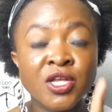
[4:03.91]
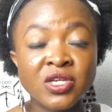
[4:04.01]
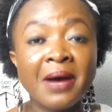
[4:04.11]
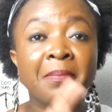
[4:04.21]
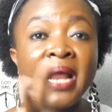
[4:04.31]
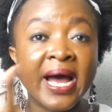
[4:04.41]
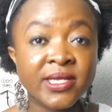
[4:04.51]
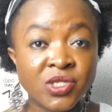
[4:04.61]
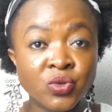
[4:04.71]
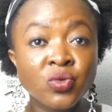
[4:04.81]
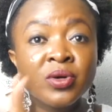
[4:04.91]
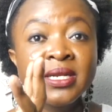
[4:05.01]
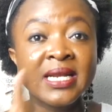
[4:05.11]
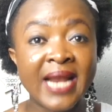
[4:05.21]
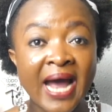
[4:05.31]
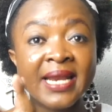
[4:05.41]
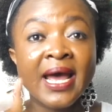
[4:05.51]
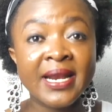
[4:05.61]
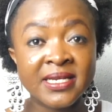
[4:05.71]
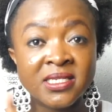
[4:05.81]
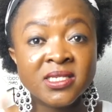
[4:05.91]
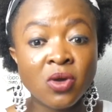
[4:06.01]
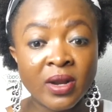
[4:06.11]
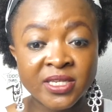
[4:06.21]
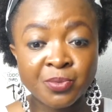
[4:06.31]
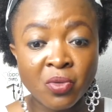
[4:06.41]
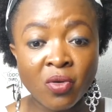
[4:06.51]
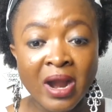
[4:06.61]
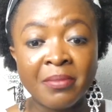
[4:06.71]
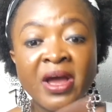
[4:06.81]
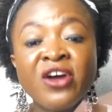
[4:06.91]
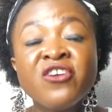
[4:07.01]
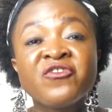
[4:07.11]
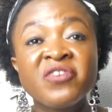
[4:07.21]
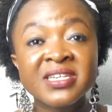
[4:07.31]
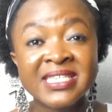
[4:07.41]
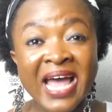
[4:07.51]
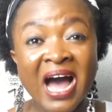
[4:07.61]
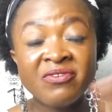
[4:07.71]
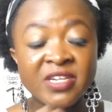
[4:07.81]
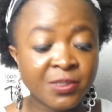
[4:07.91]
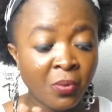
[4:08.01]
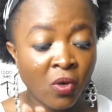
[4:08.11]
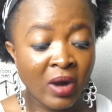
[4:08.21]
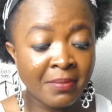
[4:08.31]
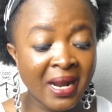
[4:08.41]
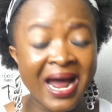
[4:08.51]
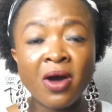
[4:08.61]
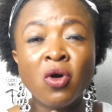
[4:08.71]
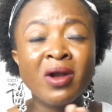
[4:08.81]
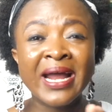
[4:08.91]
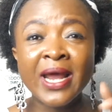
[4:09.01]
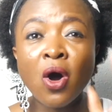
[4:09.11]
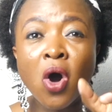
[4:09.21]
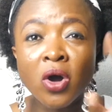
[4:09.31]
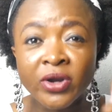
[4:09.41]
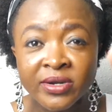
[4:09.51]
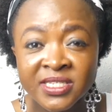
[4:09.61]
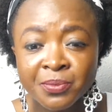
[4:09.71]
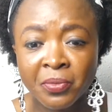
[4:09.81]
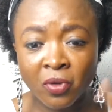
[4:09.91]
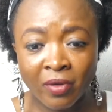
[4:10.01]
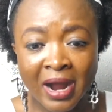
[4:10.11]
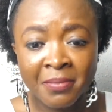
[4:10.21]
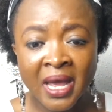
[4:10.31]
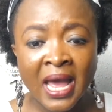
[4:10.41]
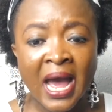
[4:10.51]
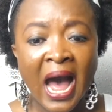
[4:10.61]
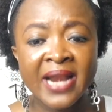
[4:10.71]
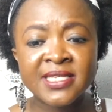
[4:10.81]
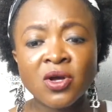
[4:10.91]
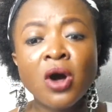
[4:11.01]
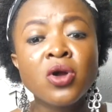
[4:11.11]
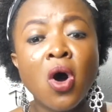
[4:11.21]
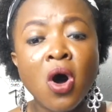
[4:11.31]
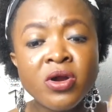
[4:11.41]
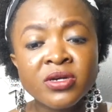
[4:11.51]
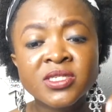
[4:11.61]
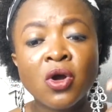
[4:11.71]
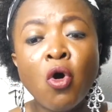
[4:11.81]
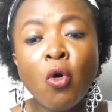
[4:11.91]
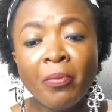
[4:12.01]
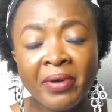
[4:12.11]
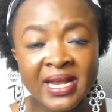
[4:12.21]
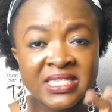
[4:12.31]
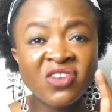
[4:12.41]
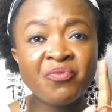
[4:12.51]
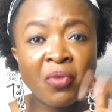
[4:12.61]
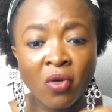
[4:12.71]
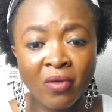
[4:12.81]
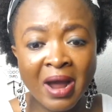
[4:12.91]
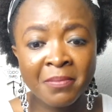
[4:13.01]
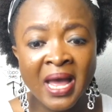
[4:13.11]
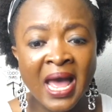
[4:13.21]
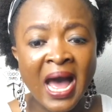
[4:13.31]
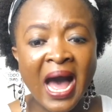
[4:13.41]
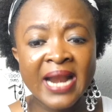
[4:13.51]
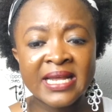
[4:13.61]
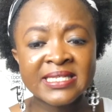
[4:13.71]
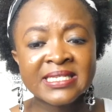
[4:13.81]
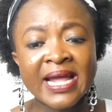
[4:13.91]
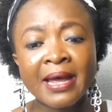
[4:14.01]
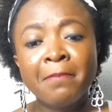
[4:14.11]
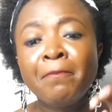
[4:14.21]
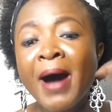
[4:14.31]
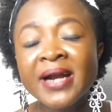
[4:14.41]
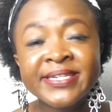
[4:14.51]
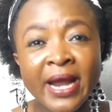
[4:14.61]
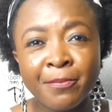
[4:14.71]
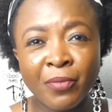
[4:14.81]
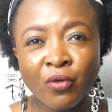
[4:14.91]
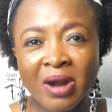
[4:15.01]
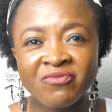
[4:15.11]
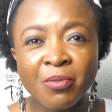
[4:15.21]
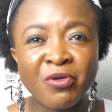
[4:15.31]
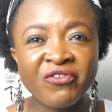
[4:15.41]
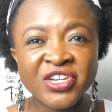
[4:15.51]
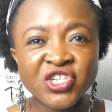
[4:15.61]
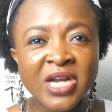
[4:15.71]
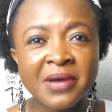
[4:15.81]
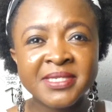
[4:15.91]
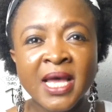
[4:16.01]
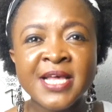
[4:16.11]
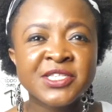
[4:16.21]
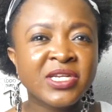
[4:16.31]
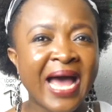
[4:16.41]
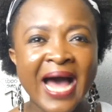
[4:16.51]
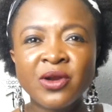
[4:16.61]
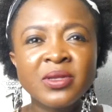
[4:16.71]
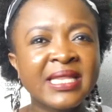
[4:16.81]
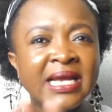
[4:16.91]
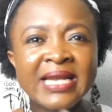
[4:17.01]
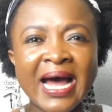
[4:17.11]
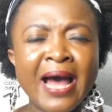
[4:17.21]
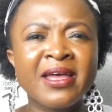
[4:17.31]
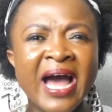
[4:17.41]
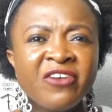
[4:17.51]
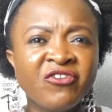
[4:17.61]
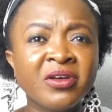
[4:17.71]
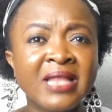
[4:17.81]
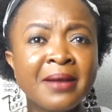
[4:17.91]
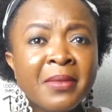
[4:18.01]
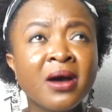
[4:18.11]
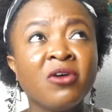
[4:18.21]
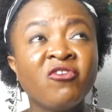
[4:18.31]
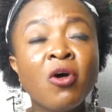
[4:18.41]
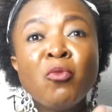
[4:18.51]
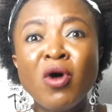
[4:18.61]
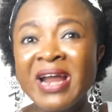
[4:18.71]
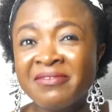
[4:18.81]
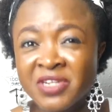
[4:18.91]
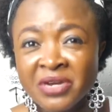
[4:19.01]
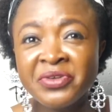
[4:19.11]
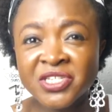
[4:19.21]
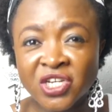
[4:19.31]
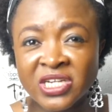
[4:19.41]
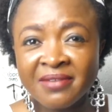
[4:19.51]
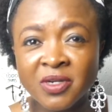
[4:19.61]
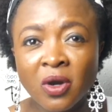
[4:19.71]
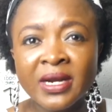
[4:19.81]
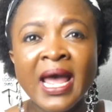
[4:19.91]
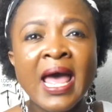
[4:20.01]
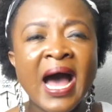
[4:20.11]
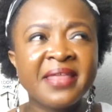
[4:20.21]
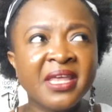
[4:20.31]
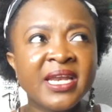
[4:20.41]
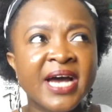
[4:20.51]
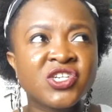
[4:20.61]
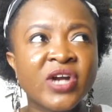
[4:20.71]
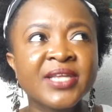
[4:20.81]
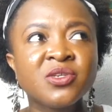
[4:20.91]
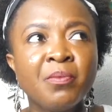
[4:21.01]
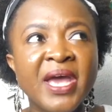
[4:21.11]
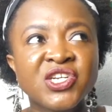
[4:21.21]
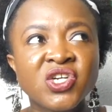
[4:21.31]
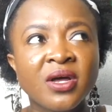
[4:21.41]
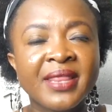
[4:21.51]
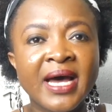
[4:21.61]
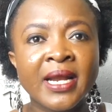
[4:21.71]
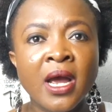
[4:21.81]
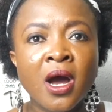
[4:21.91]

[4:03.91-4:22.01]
to apply to the Knight-Hennessy Scholars program. First, they have this program that are called like the Honors program, and it's called Honors Cooperative Program, and it is like a part-time program for professionals. So I don't think that I feel that from the research I've done, I think they are trying to make sure that